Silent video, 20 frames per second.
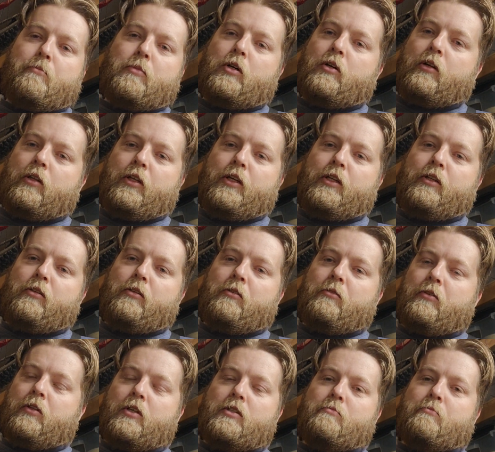them all in.
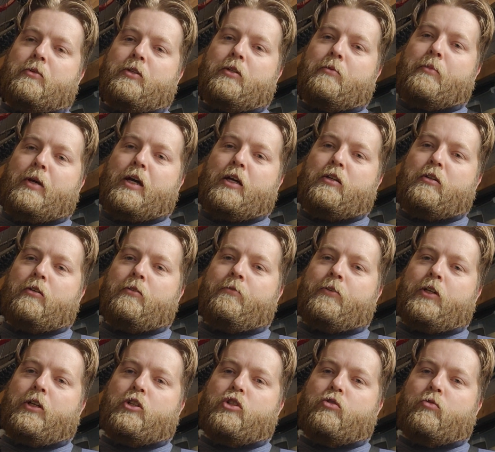Doesn't really matter if
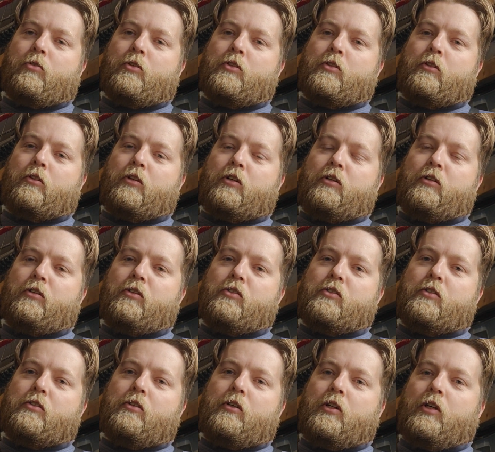you got shorts or
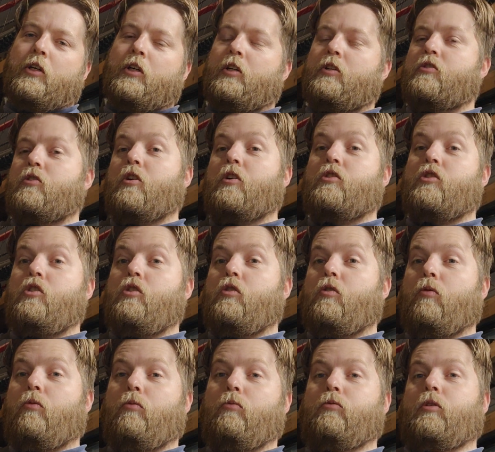longs, as long as you
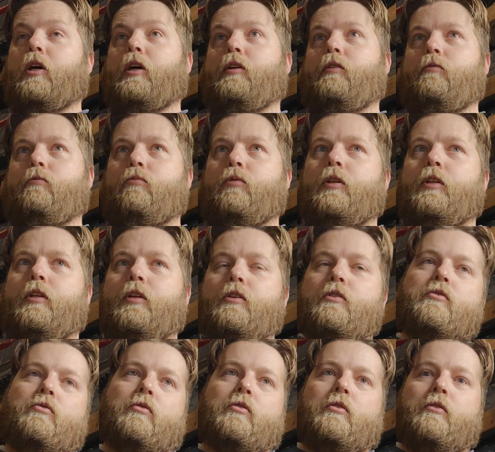know kind of what it
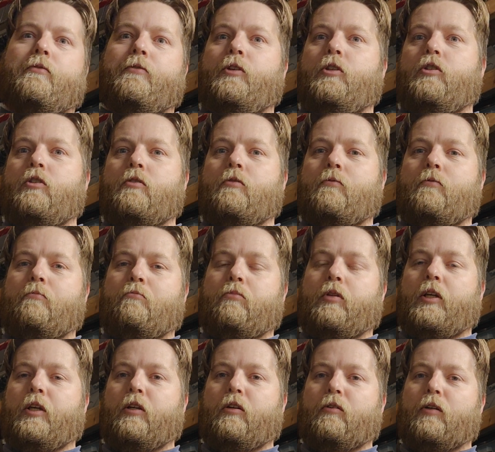is, or if you just
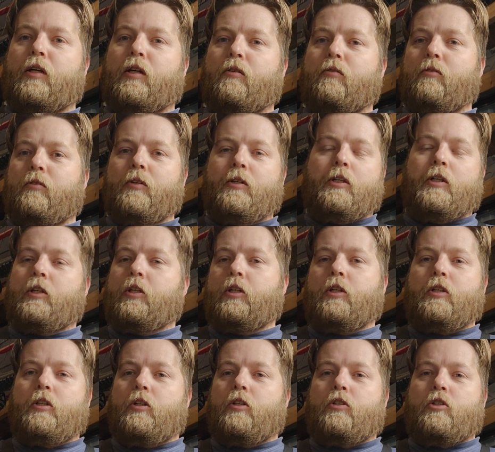plunking around,
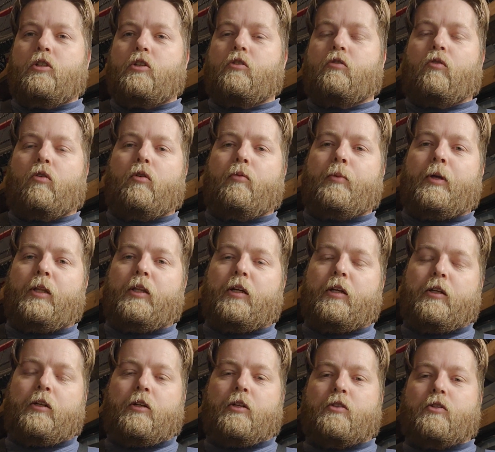just throw them in
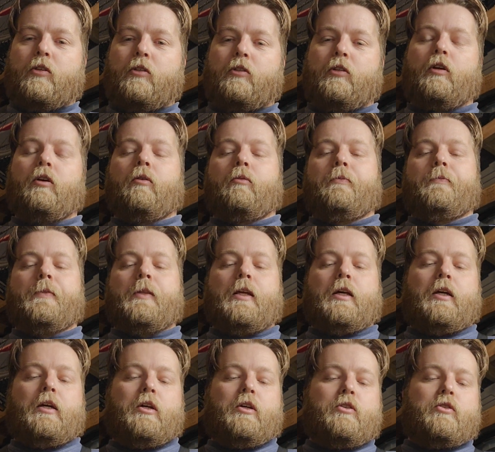there and it's good to go.
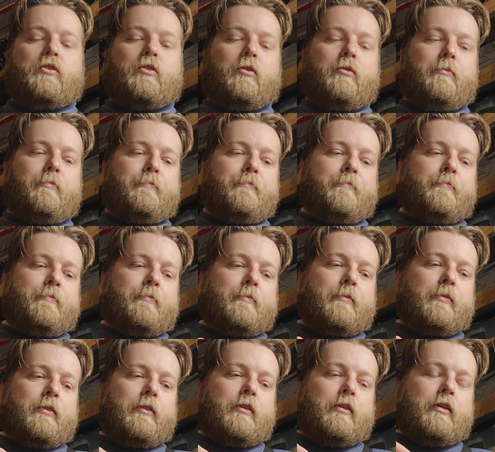So
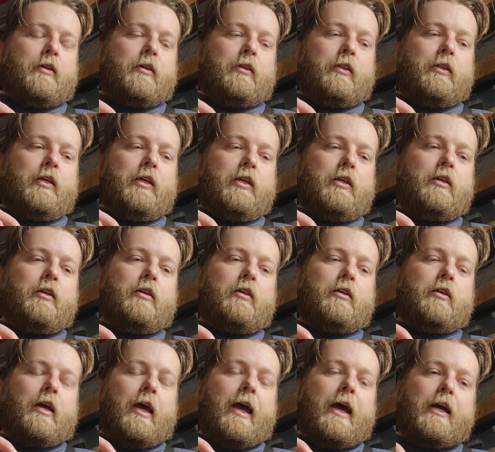the
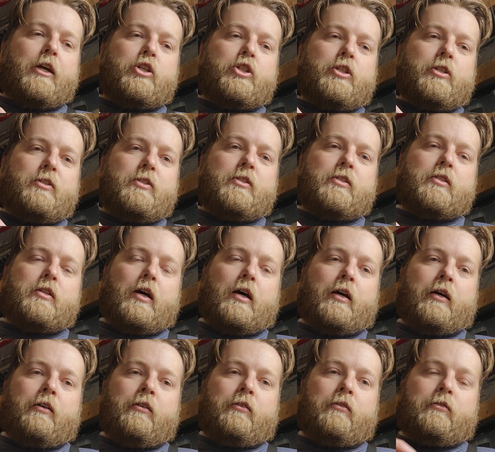action
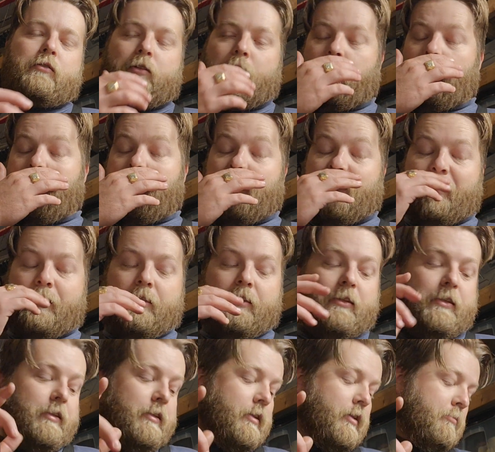style on
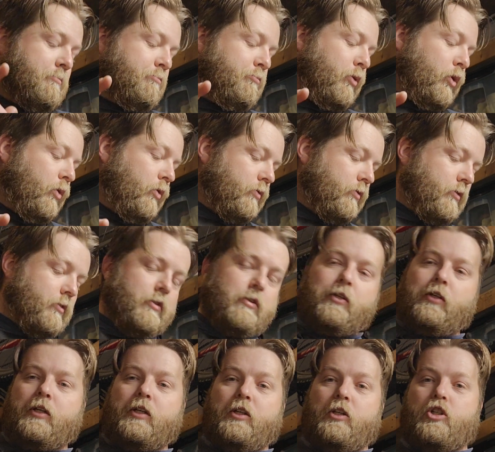the bolt,
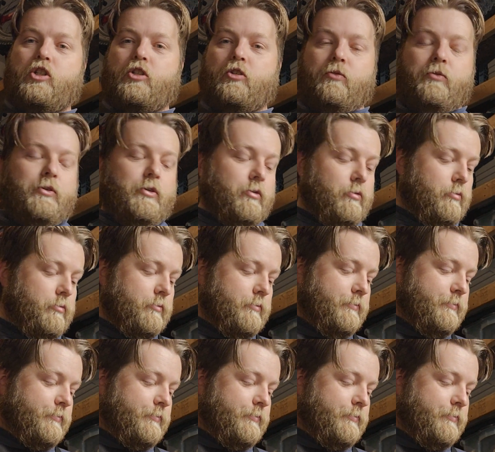I'm going to show you